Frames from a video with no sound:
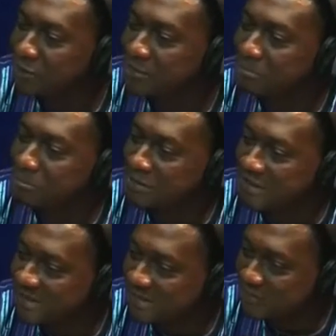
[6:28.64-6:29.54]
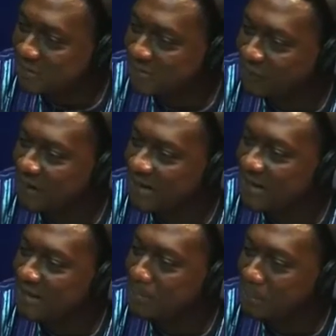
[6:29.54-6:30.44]
the budget was
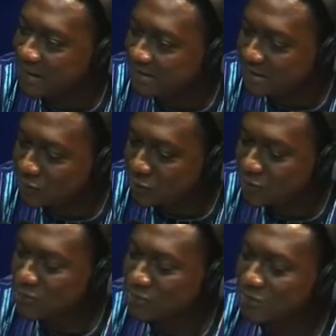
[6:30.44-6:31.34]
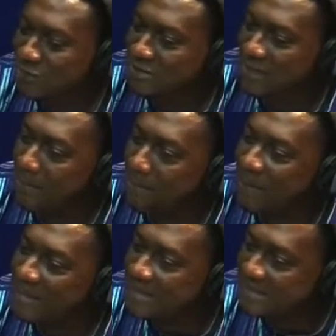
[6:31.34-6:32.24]
finally passed to just
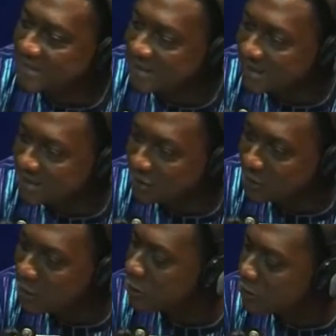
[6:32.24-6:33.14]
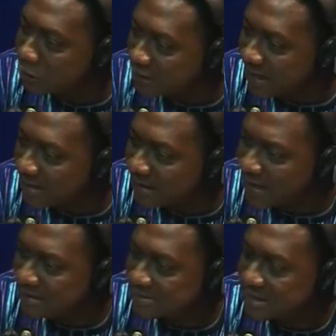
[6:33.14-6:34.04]
append the signature just like
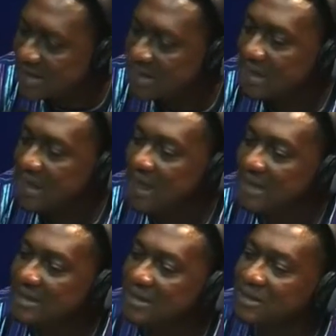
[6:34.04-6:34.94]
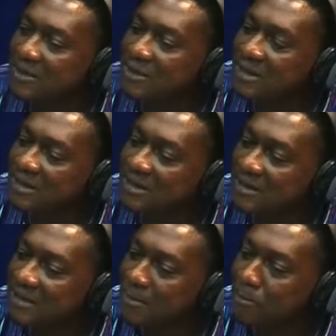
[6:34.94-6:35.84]
that. And
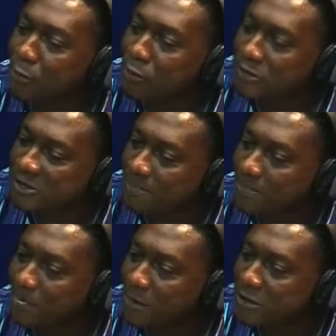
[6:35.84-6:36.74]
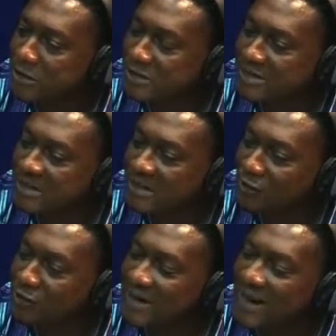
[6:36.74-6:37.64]
they brought just
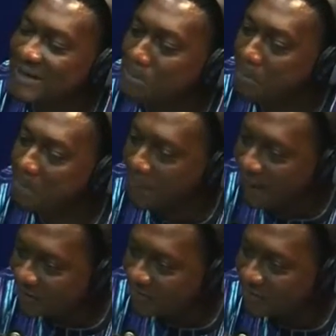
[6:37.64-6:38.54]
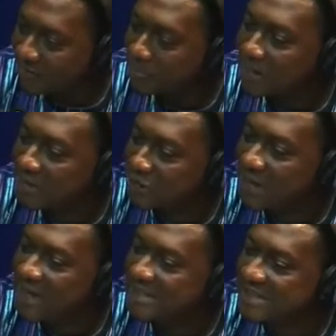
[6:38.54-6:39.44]
ordinary paper from
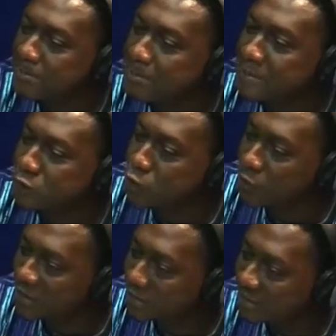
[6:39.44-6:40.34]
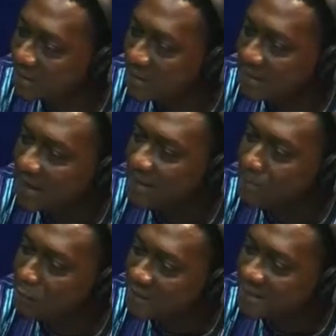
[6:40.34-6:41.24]
National Assembly to him that the
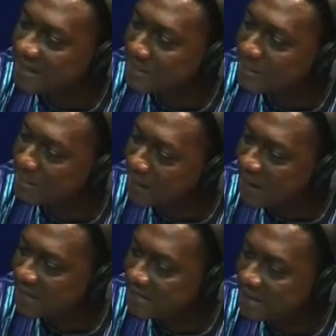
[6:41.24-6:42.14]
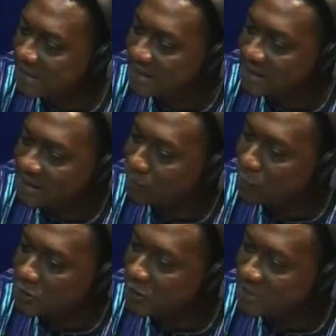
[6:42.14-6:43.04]
budget has been passed. That
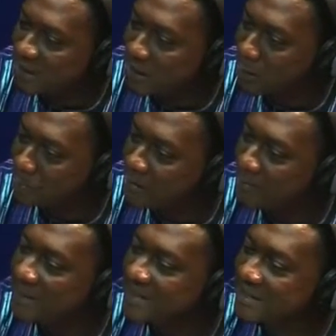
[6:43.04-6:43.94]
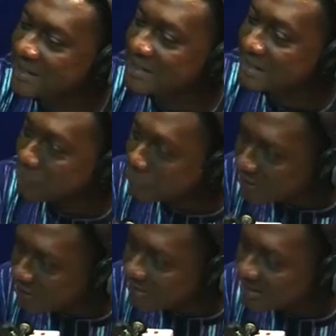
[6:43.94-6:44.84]
was not accompanied by the
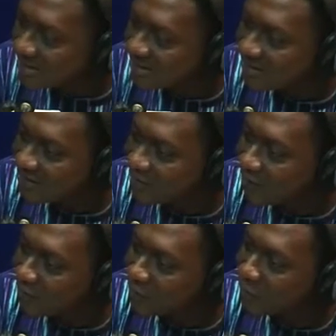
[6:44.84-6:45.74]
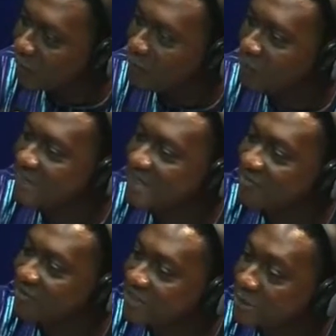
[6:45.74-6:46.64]
details of the
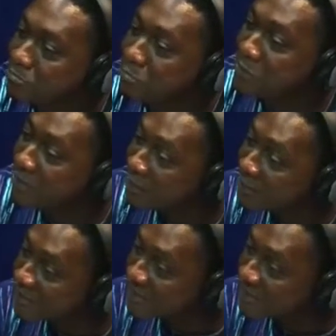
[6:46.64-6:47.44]
17 billion they